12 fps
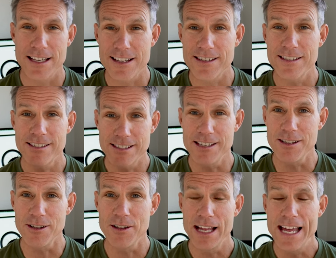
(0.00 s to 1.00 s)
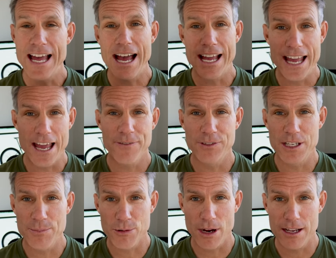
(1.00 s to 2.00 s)
that it's still a
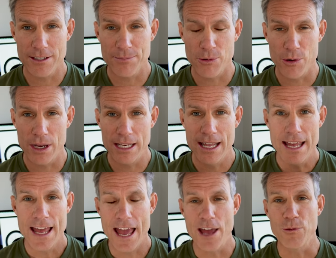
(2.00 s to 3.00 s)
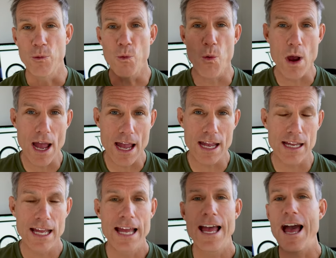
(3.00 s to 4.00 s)
hefty price point and
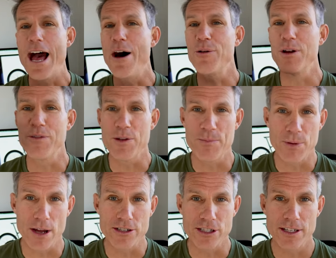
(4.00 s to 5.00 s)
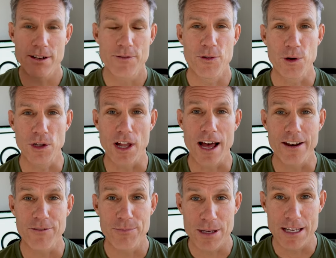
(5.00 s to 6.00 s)
way out of the budget for a lot
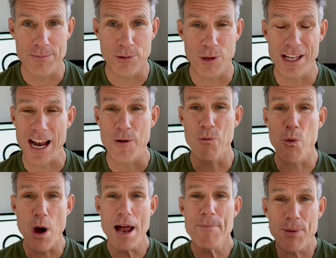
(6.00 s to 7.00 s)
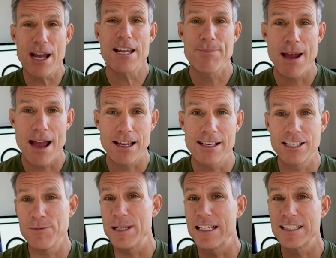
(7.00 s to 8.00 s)
of people. And I want bikepacking
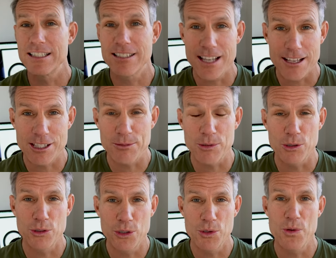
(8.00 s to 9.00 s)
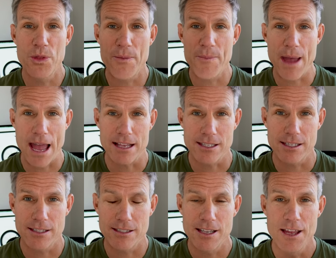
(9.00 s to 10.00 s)
to be accessible to the
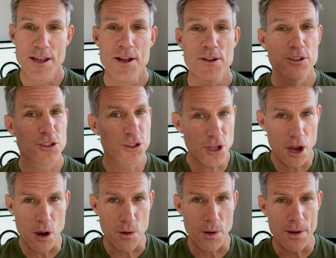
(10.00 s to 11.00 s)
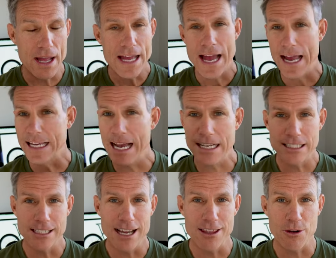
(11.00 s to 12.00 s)
masses. So I got
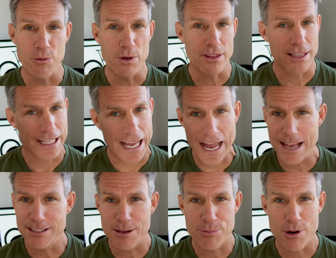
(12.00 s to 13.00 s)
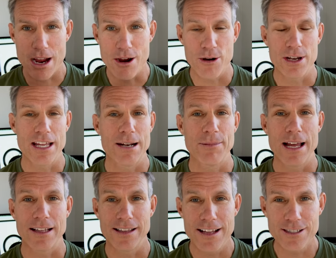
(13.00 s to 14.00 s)
together with guys at Priority and I'm
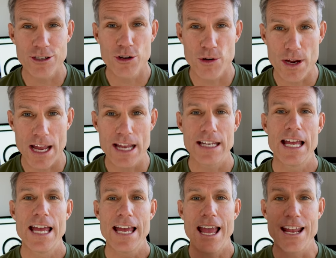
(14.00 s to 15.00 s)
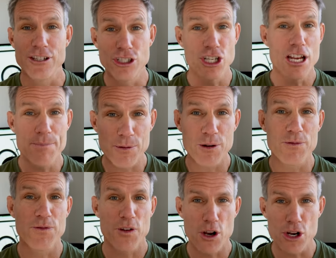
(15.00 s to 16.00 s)
like, let's create a cheaper
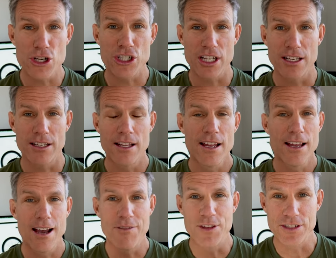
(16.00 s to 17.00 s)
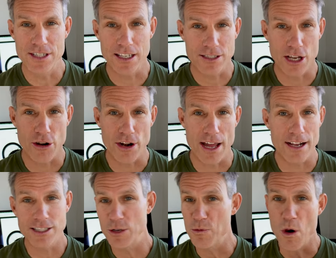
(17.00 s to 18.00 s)
version of the
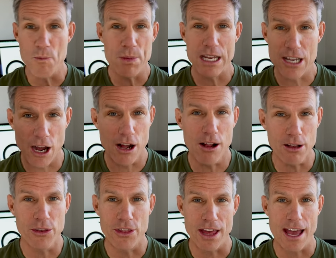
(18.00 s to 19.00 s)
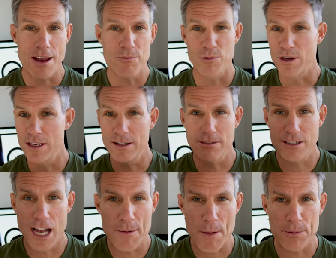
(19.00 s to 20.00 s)
600X. It won't be called that. We're gonna
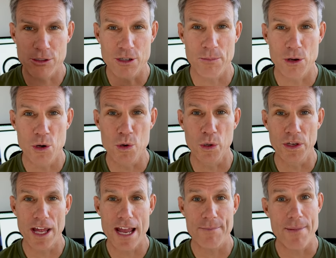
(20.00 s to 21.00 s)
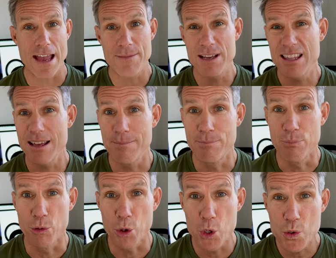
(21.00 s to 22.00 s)
come up with some cool name, maybe the
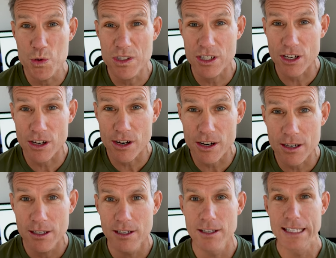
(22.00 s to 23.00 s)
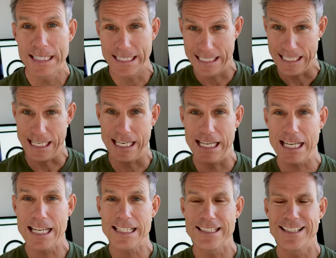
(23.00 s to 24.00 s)
Bruiser. Get
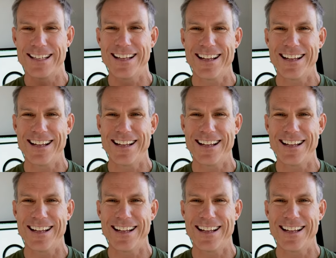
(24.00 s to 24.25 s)
it?